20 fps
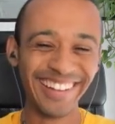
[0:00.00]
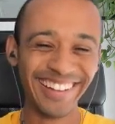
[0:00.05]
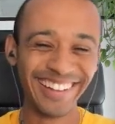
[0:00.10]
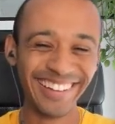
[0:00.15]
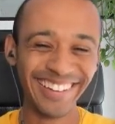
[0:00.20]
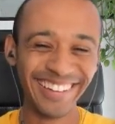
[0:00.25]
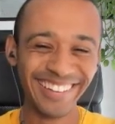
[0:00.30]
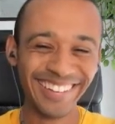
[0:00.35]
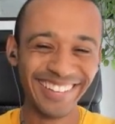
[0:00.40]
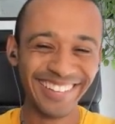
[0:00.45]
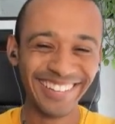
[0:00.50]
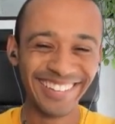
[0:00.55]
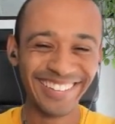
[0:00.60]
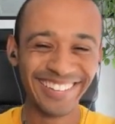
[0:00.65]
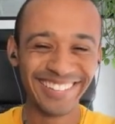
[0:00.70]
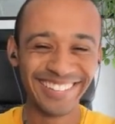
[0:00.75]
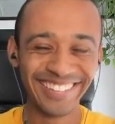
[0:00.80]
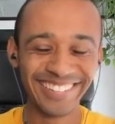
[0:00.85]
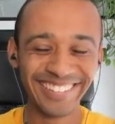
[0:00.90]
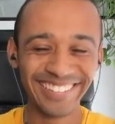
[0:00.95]

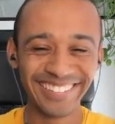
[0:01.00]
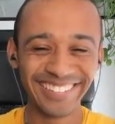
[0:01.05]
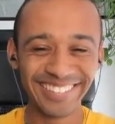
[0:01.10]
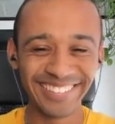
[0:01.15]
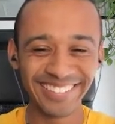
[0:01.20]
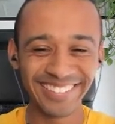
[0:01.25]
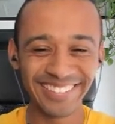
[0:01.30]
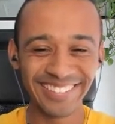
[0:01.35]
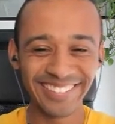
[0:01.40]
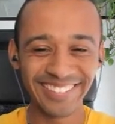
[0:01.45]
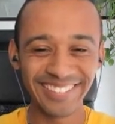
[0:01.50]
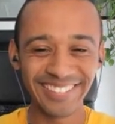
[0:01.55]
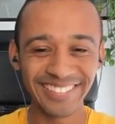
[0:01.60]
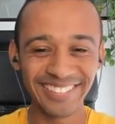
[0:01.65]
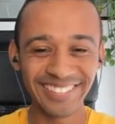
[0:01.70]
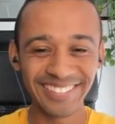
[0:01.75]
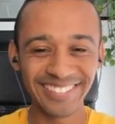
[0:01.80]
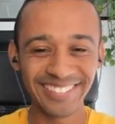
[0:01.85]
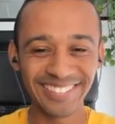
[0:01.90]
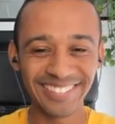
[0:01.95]

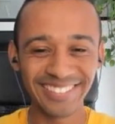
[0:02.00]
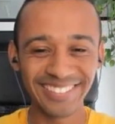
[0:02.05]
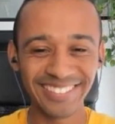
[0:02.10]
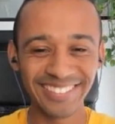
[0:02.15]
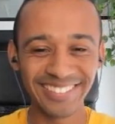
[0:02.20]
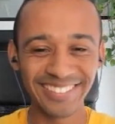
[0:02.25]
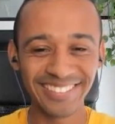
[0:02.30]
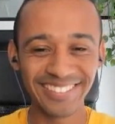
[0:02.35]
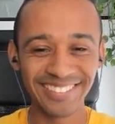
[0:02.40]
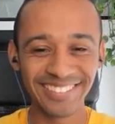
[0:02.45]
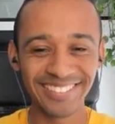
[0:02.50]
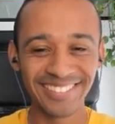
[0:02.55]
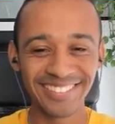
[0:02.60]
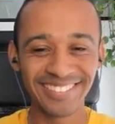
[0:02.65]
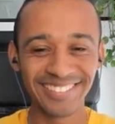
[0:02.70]
(silent)